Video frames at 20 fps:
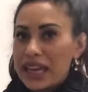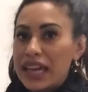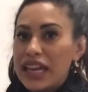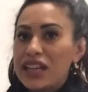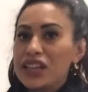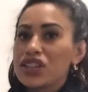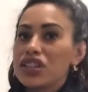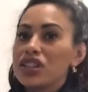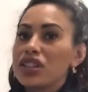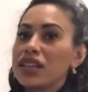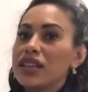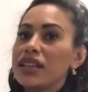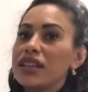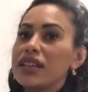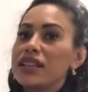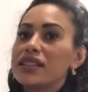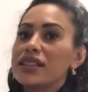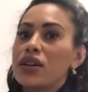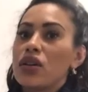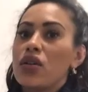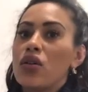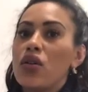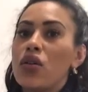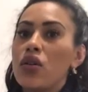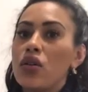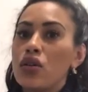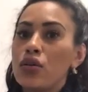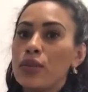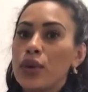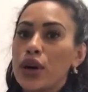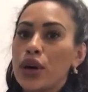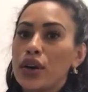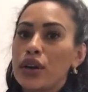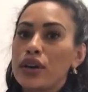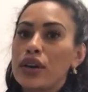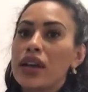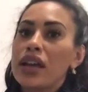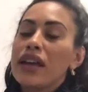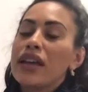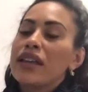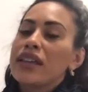Insulin is a hormone